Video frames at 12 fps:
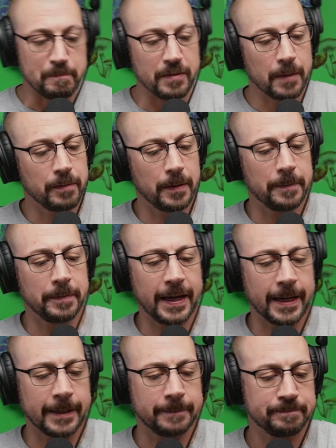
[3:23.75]
but
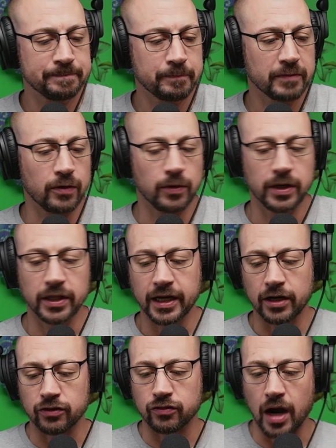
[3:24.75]
man, I really got to
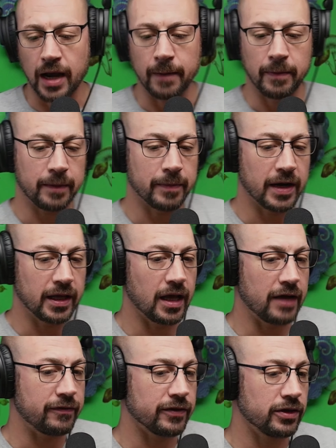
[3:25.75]
try and make my
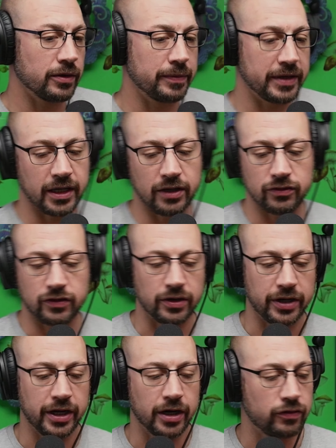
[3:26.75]
life a little bit easier
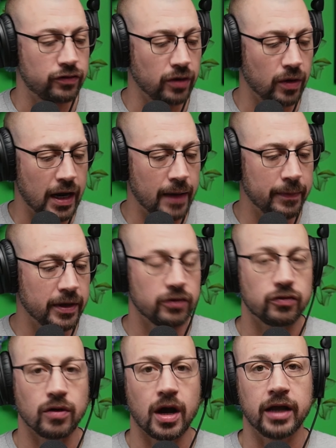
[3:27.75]
here. So I am going to
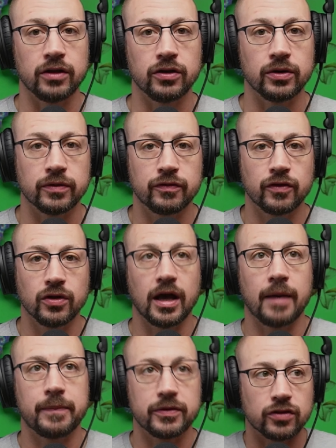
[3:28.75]
try and do a full
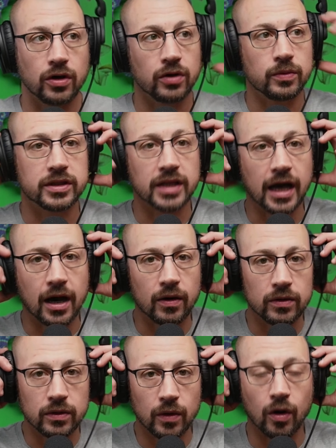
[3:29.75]
episode without
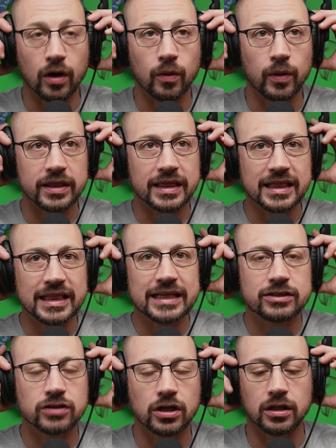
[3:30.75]
or with
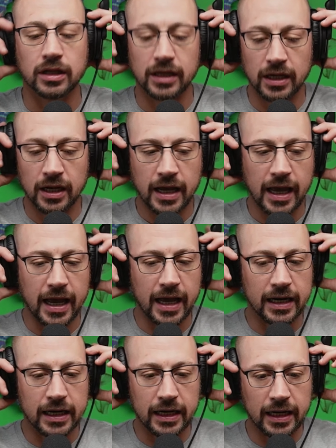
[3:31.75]
little
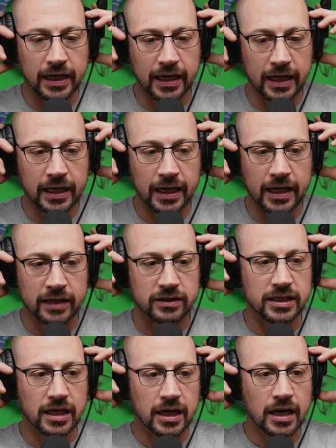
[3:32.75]
editing in it.
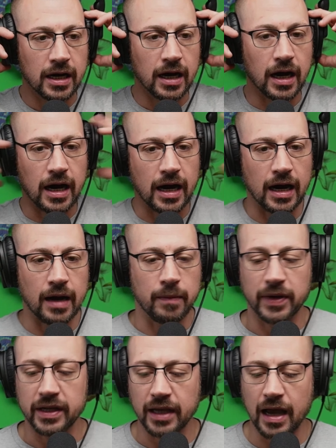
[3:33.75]
Uh,
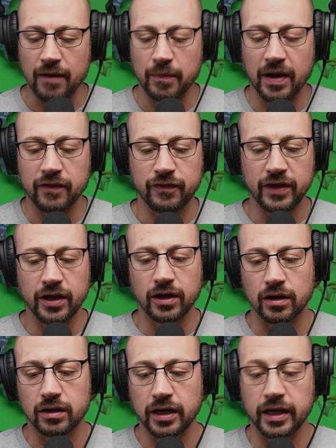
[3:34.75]
but yeah, my
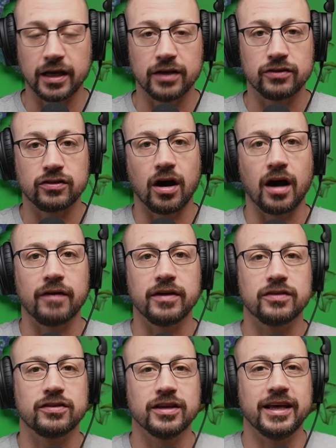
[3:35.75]
fear is obviously